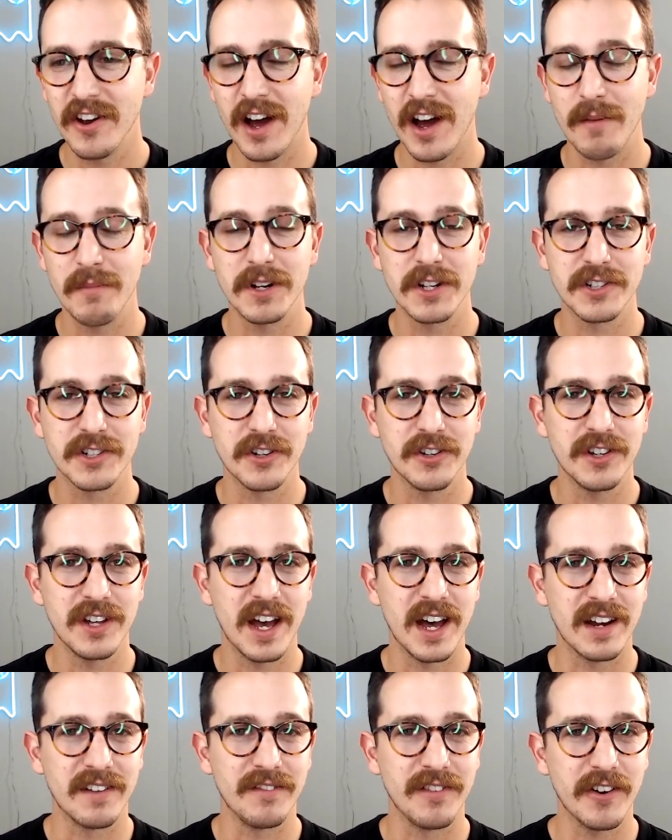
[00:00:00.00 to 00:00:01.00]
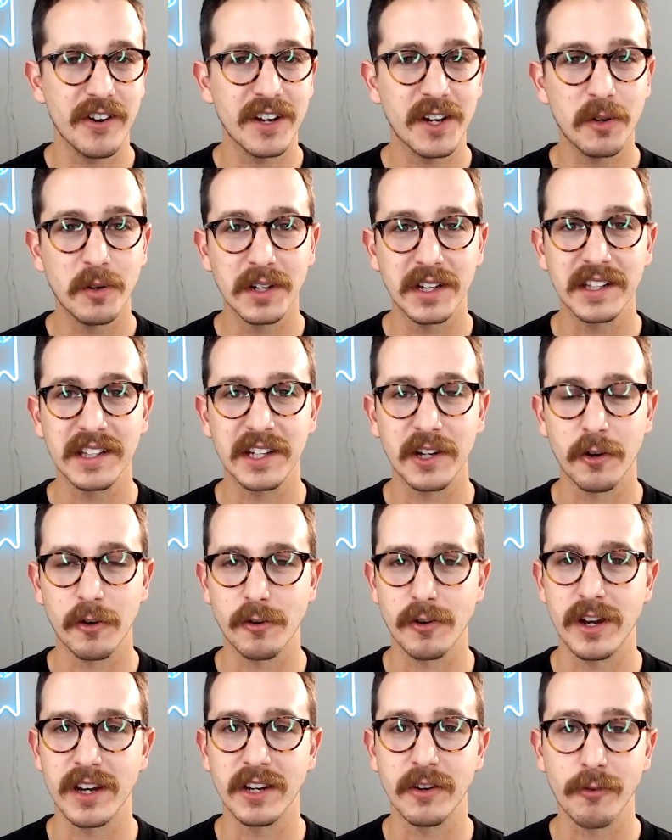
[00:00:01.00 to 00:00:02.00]
I'm going to show you how to very quickly
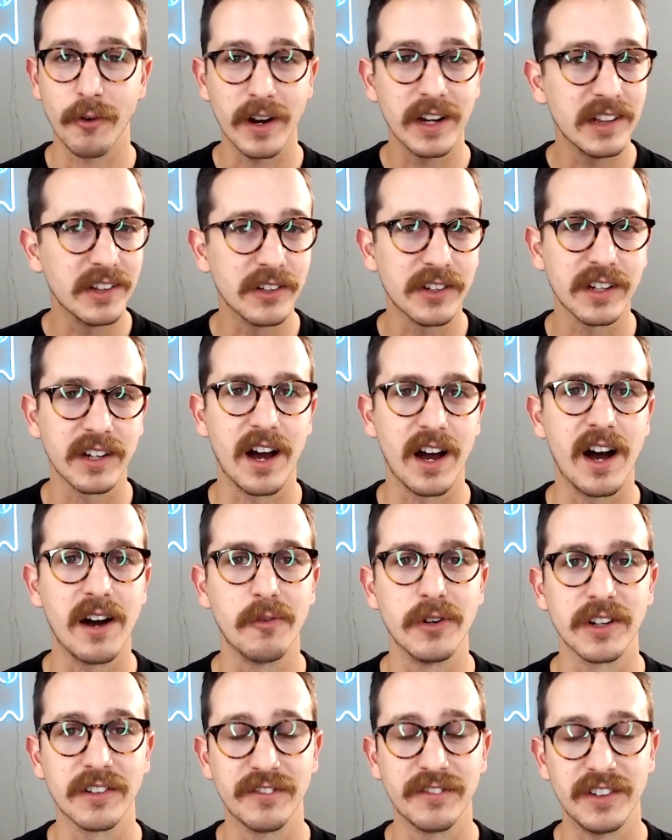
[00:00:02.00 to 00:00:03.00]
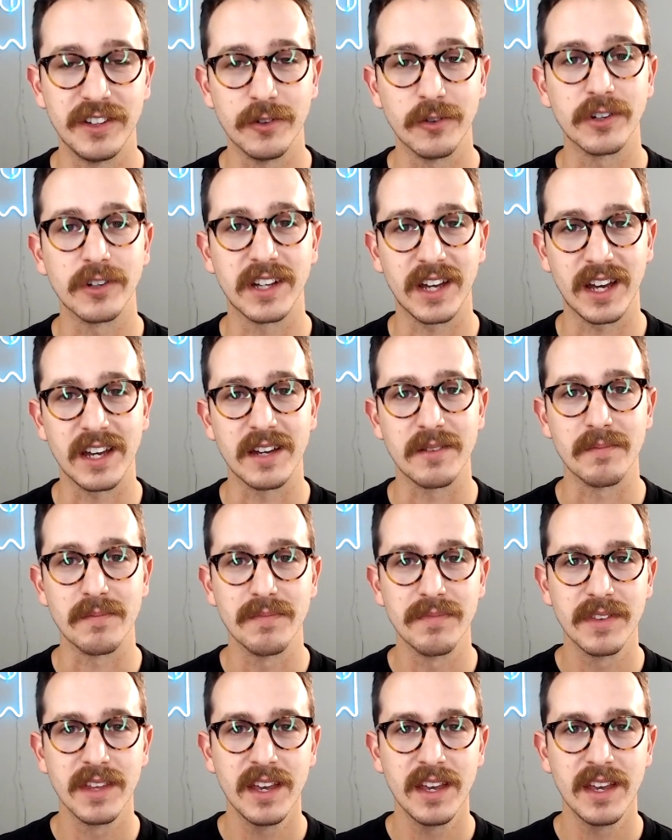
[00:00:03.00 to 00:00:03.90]
create great looking artwork for your game.